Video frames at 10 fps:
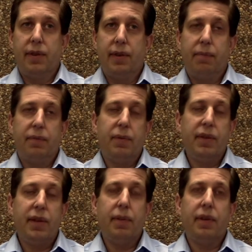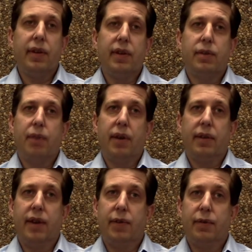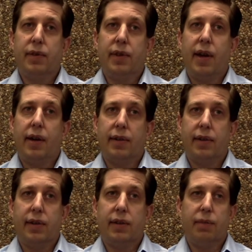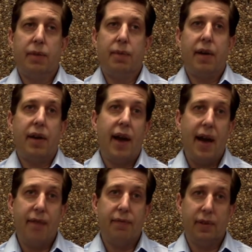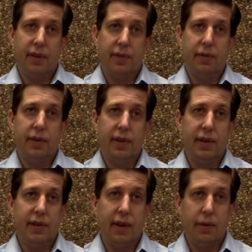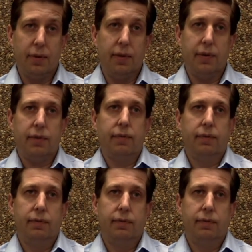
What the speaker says: we typically expect nitrogen dioxide to be about half the level that it is outdoors.